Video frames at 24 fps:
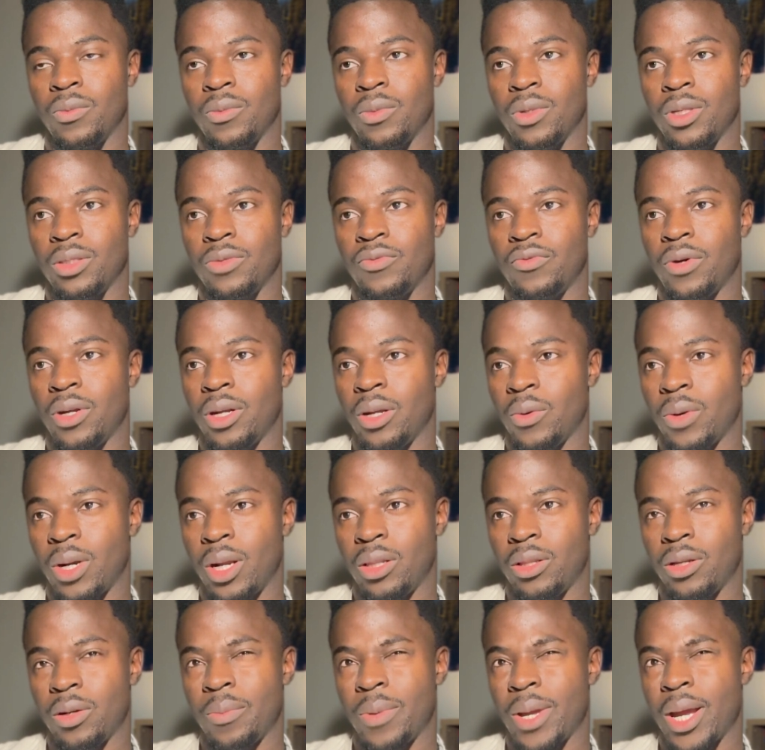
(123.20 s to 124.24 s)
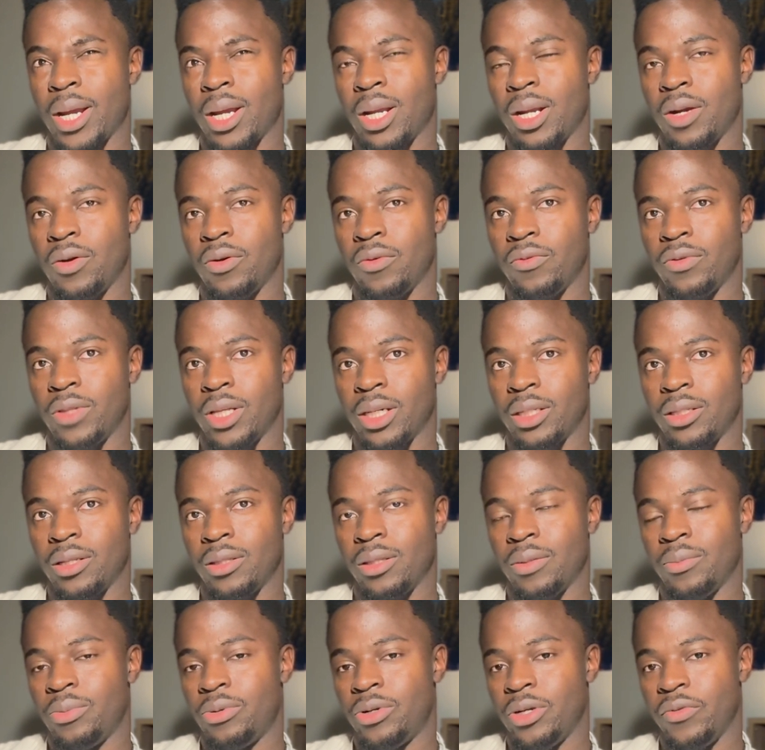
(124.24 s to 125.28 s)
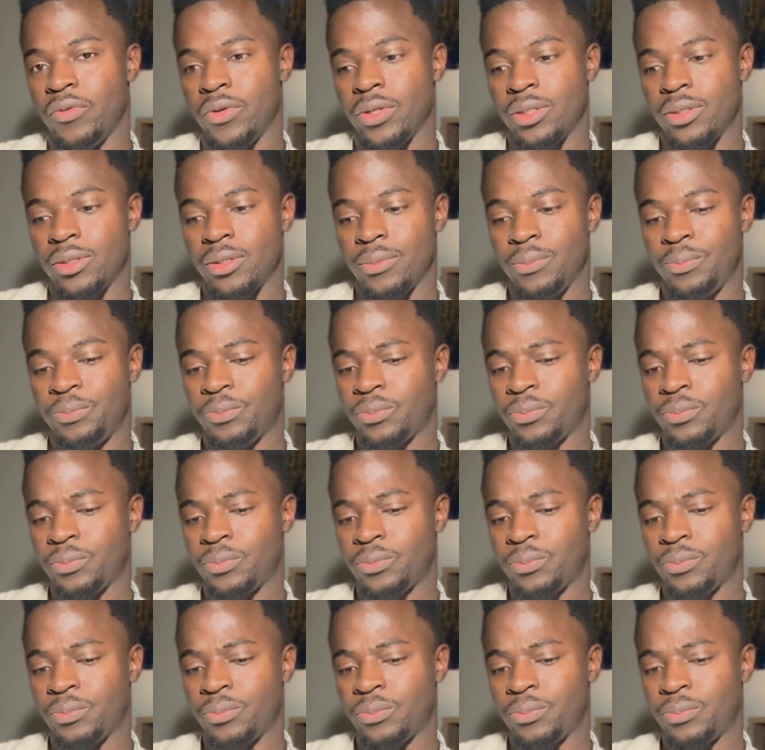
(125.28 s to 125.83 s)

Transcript: it's funny when I look back and I reflect on the previous